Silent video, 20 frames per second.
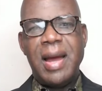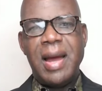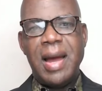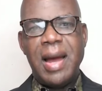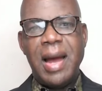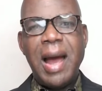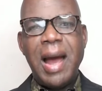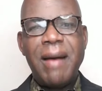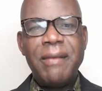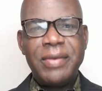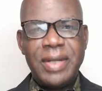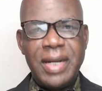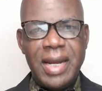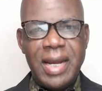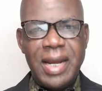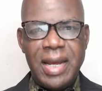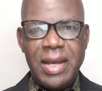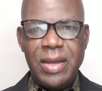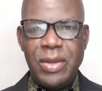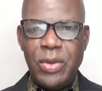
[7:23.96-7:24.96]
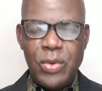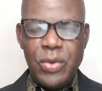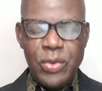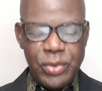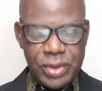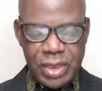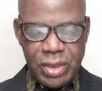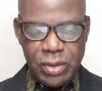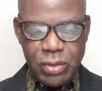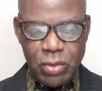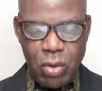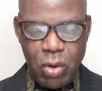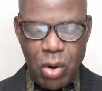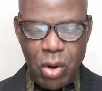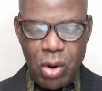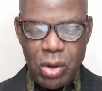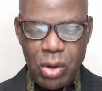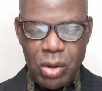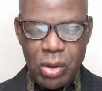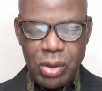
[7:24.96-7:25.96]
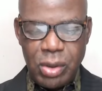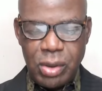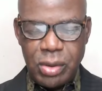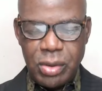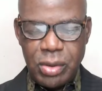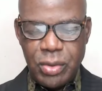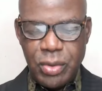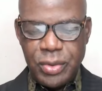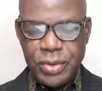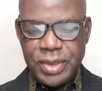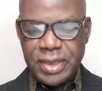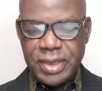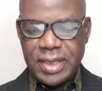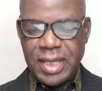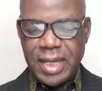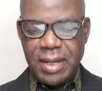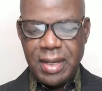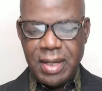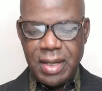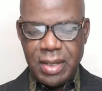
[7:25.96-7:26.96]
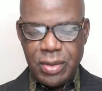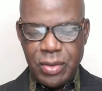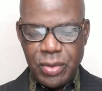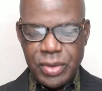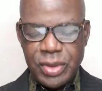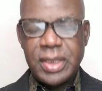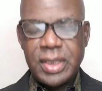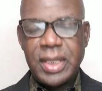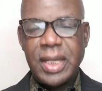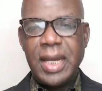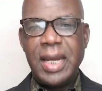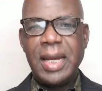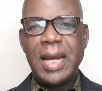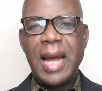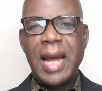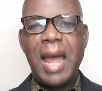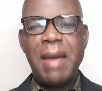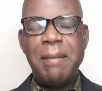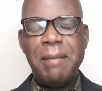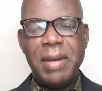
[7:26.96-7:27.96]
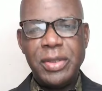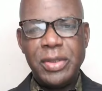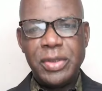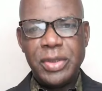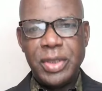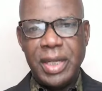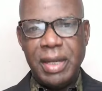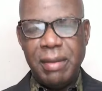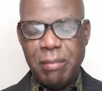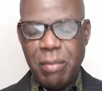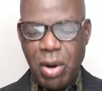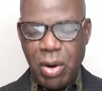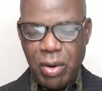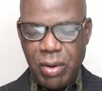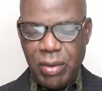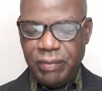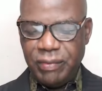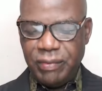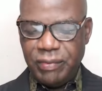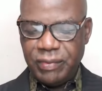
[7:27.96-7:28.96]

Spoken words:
After using all those things I mentioned above,